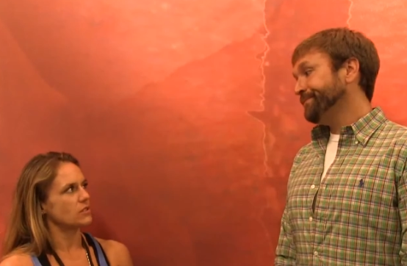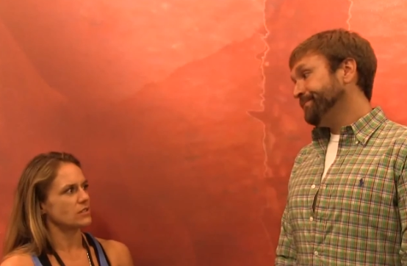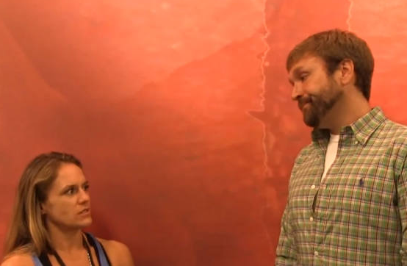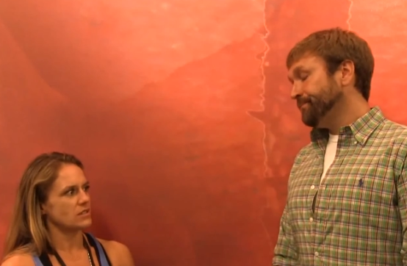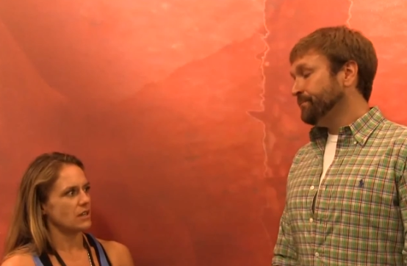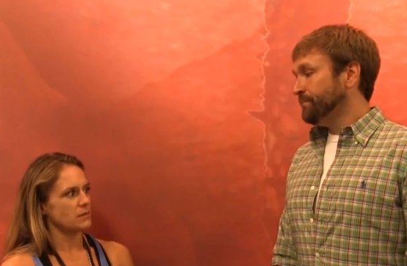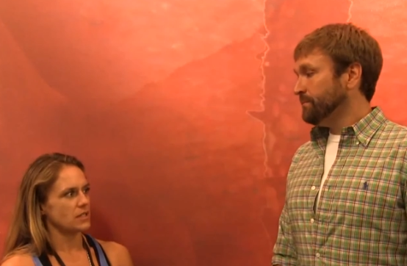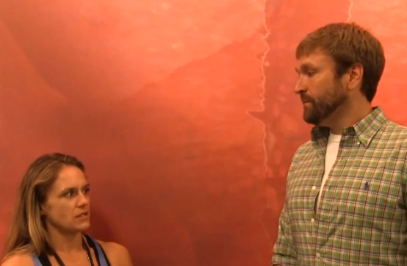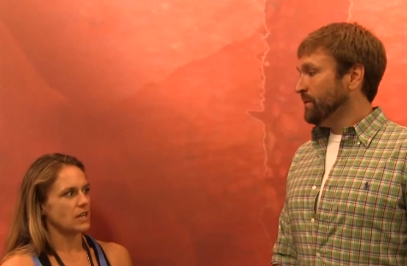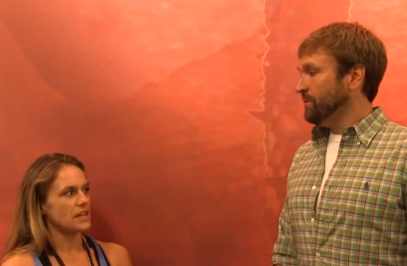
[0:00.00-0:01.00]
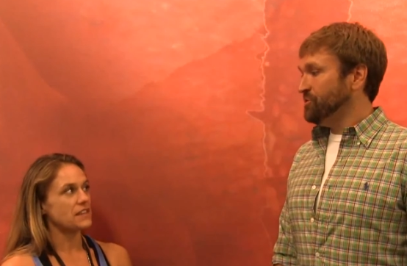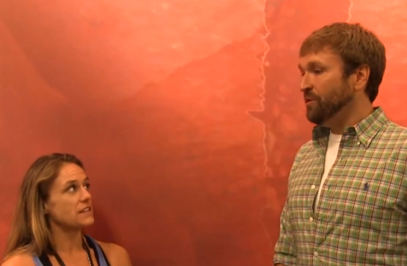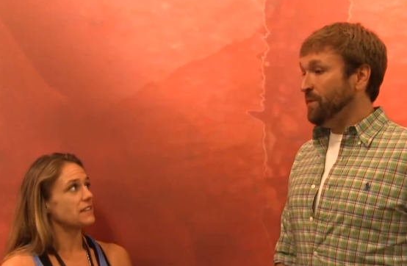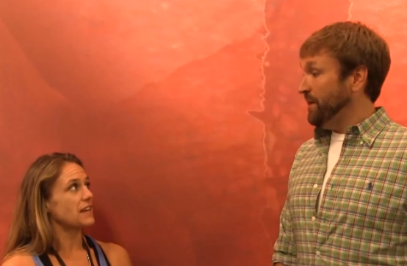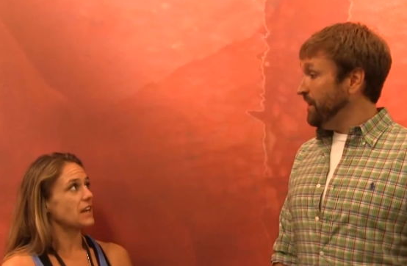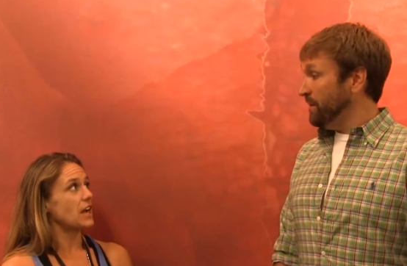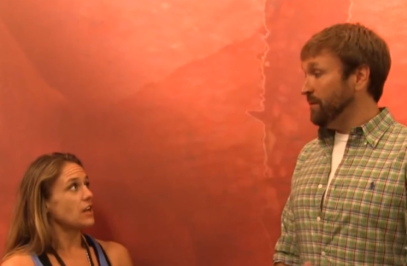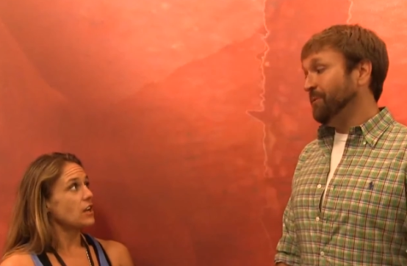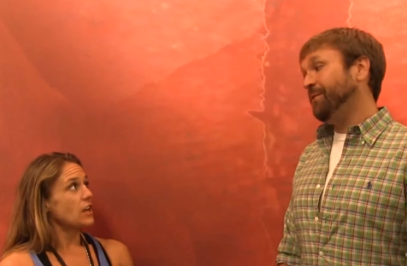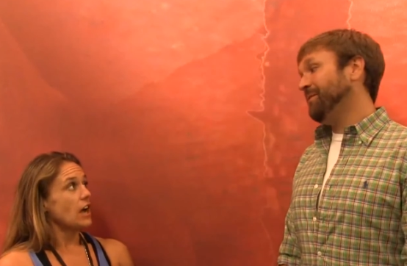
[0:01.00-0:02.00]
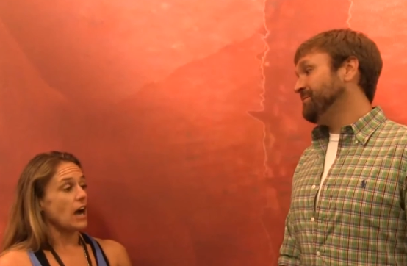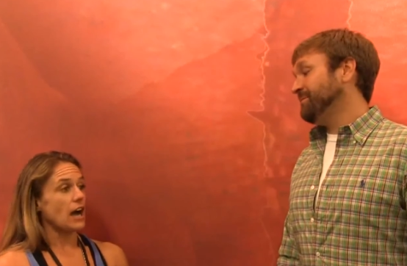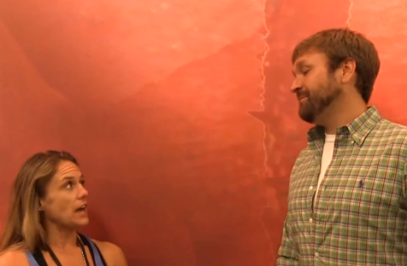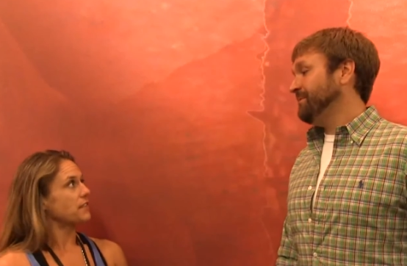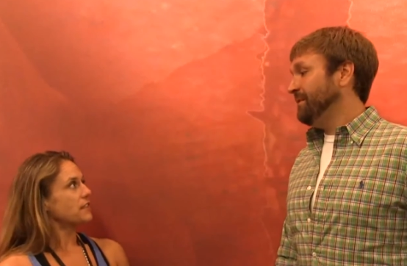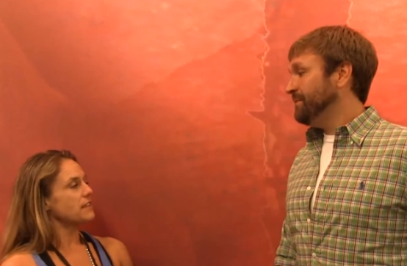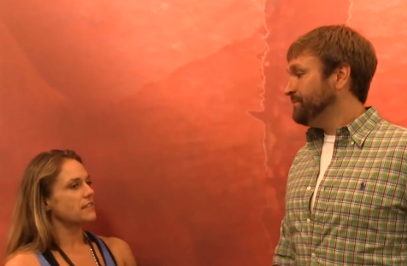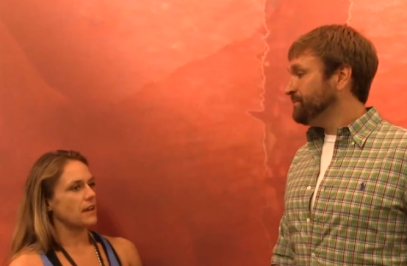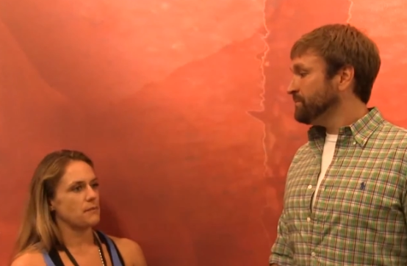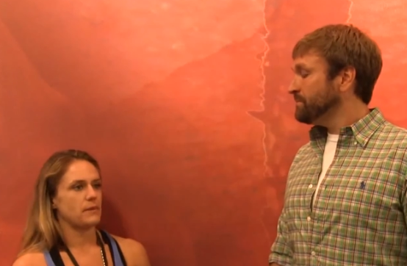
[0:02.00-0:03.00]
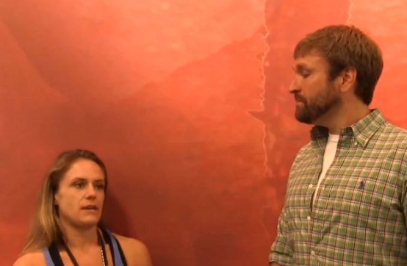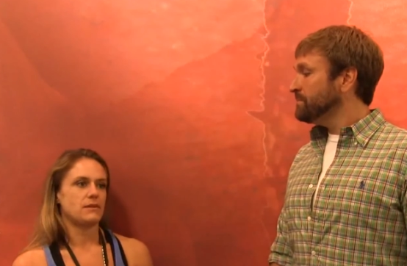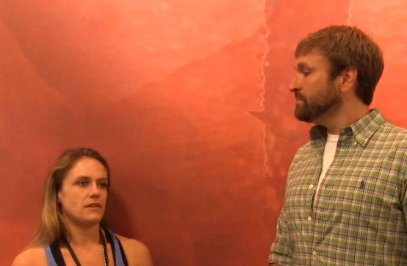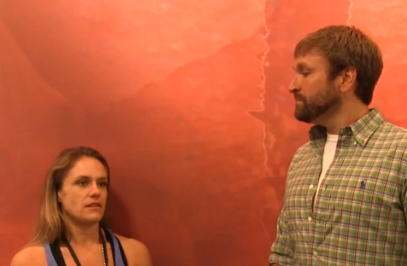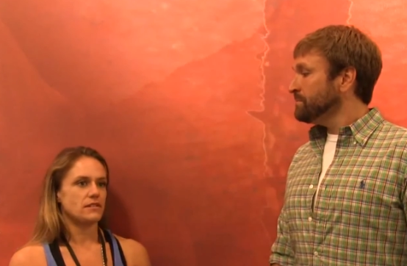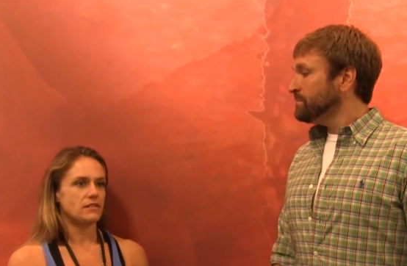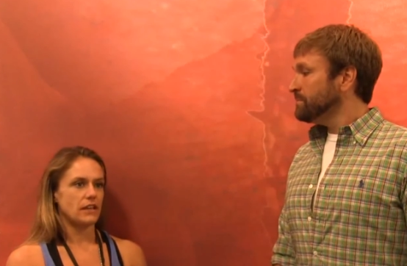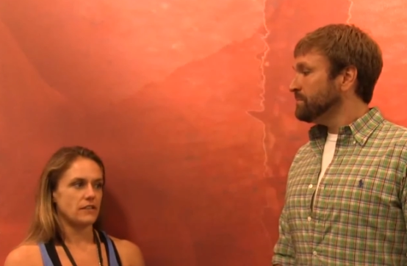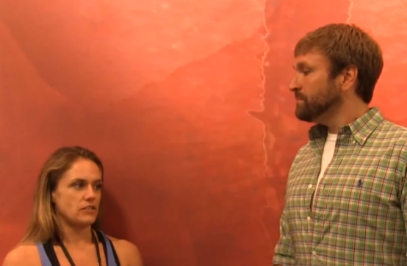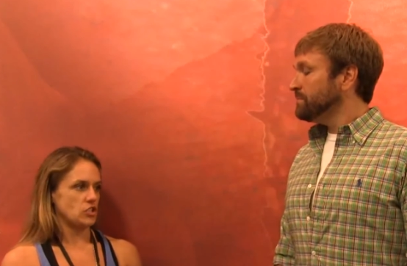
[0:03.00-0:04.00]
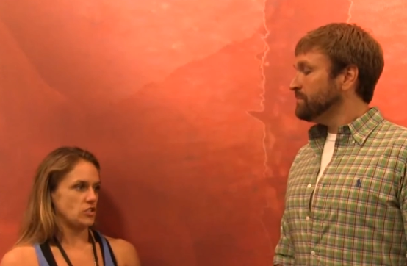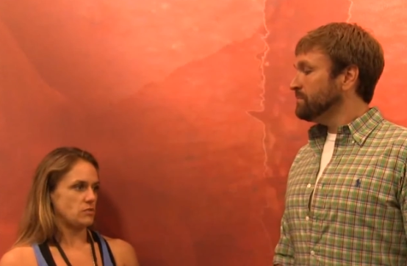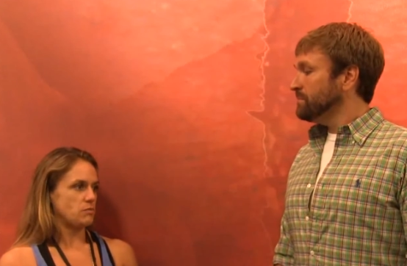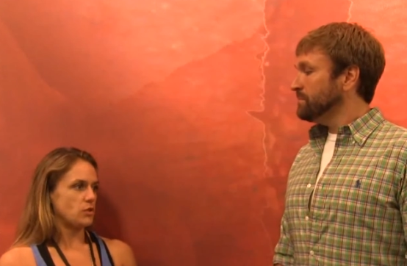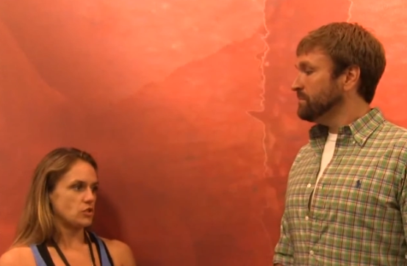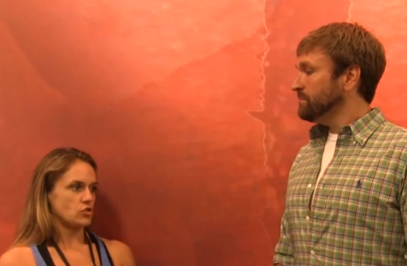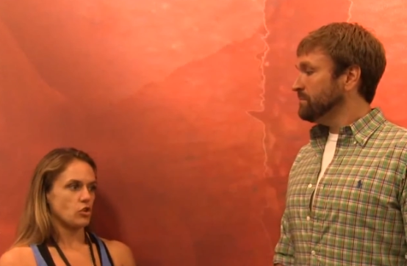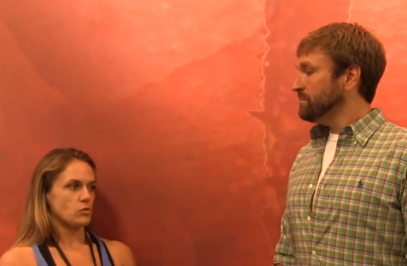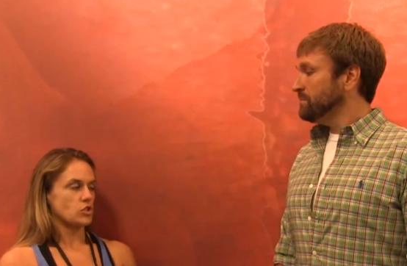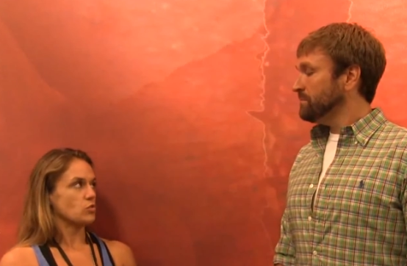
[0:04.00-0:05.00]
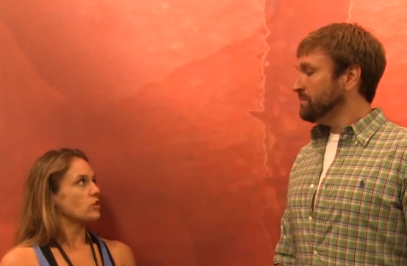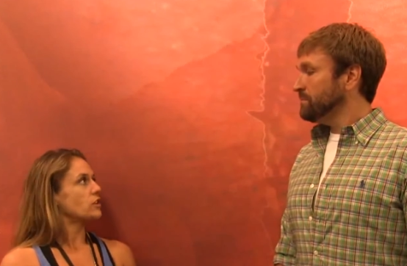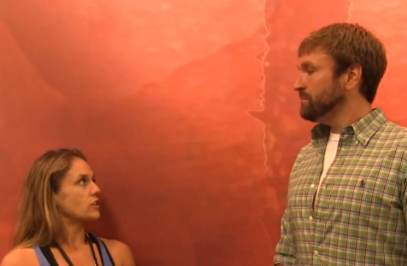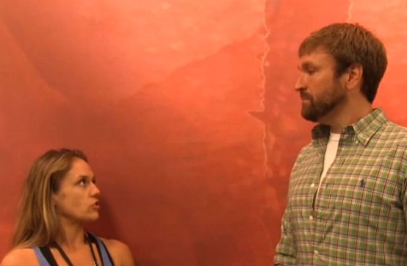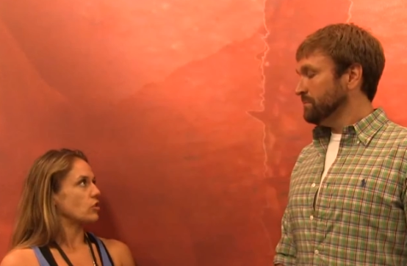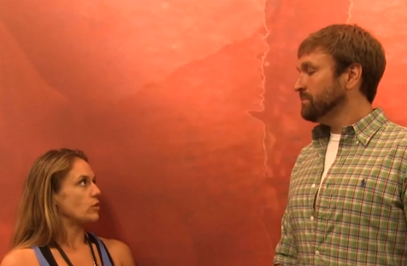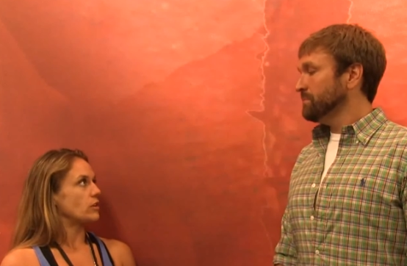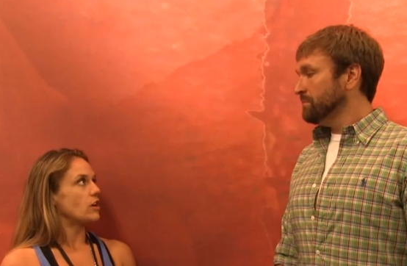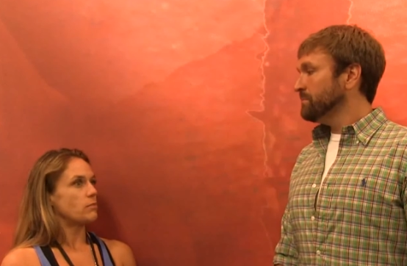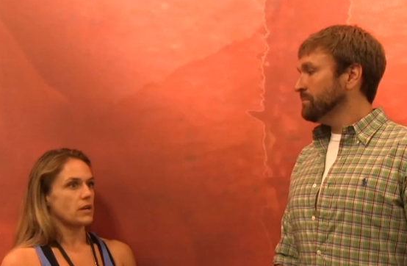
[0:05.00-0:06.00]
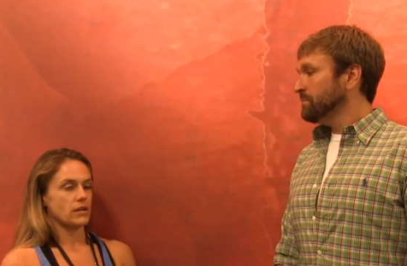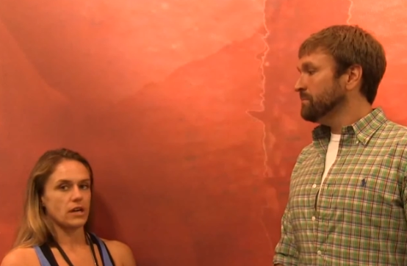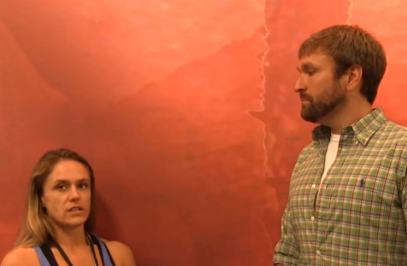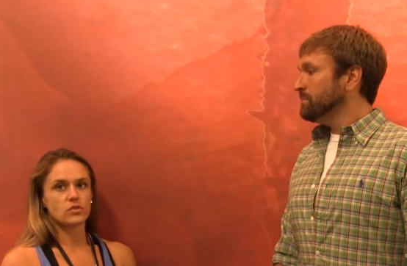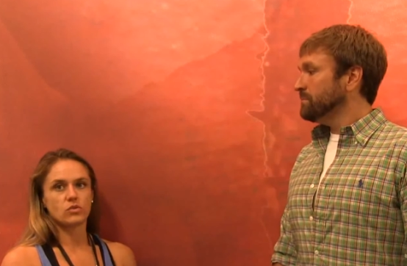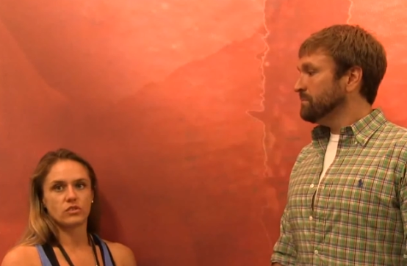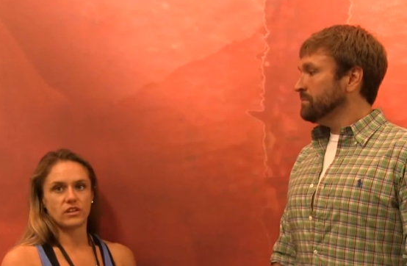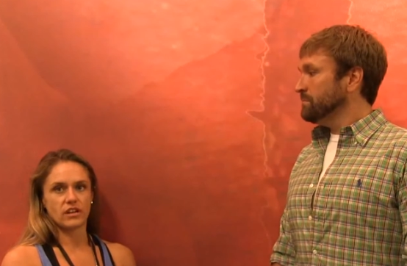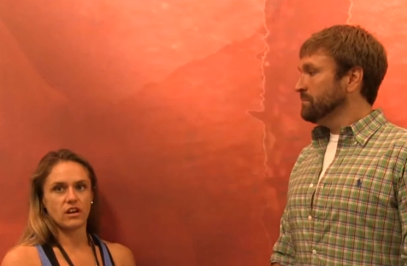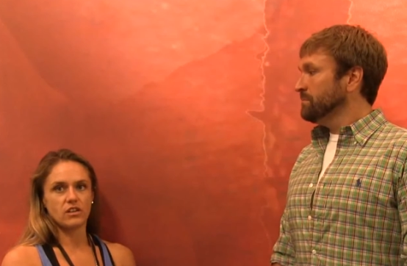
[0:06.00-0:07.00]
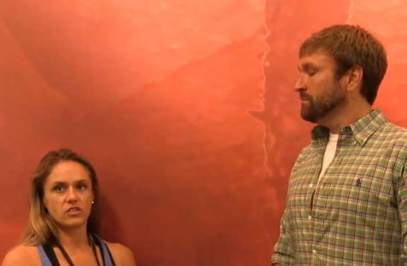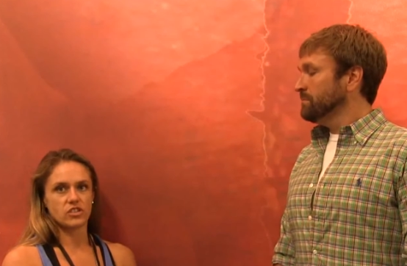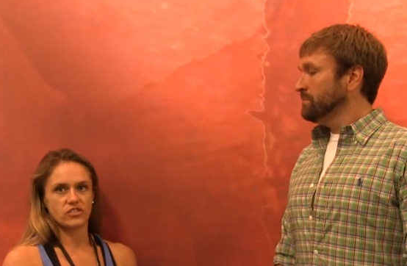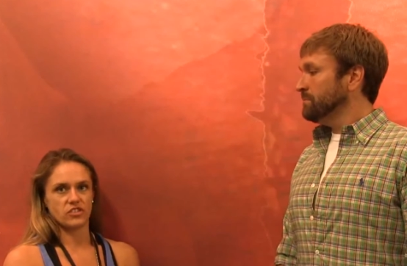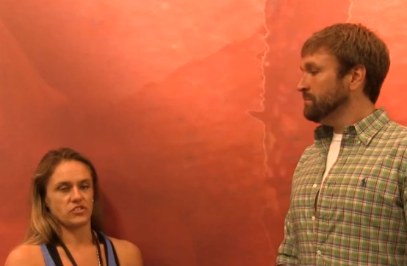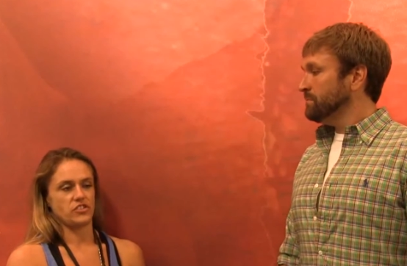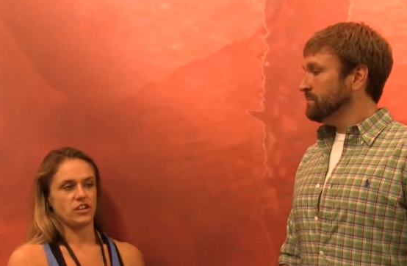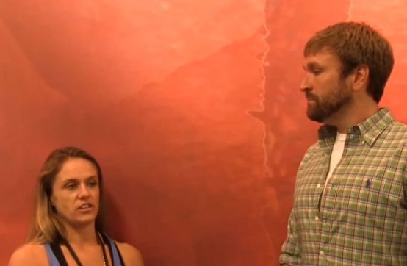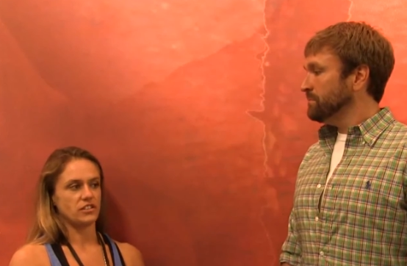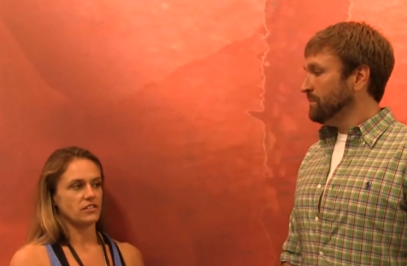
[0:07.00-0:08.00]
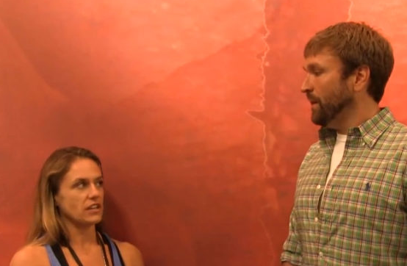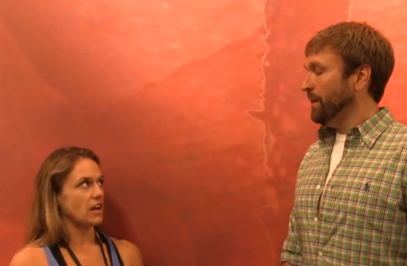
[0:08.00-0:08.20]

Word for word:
Speaker 1: them because I mean I think that here, I think that maybe they just put so much work in growing up and in high school and in college that they're done.